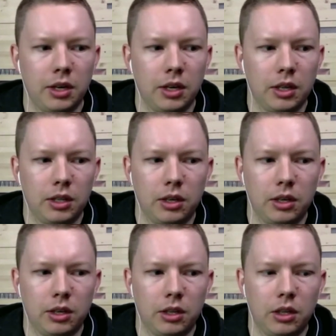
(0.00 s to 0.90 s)
the
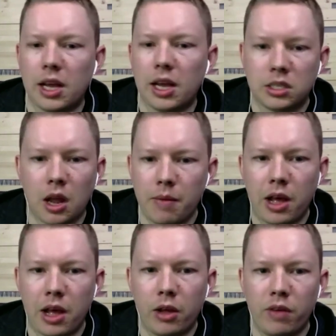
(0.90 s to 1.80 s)
the lifetime
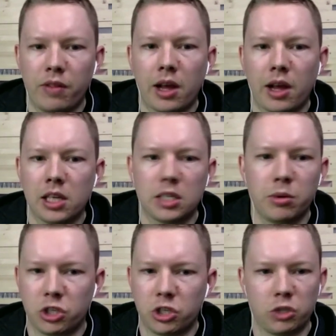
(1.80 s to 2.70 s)
value of that customer is
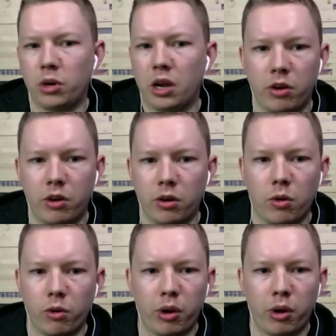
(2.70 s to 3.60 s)
just whatever your course
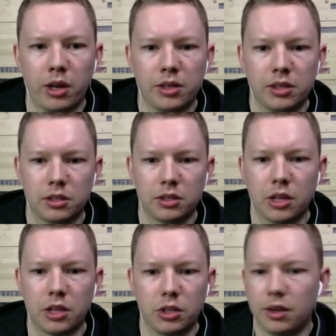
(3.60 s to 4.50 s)
price is
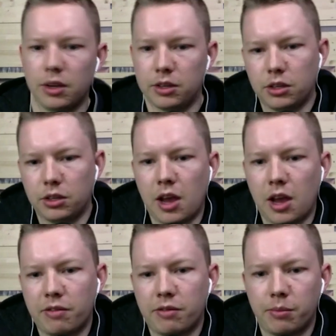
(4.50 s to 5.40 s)
essentially until you have
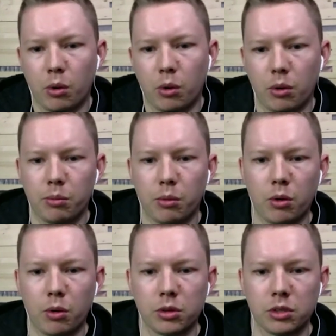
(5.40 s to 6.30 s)
more more
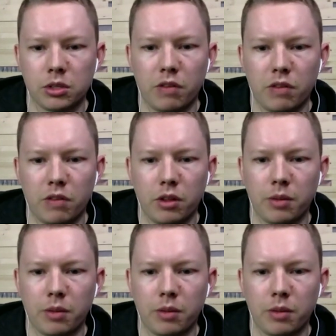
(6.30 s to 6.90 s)
courses to offer them.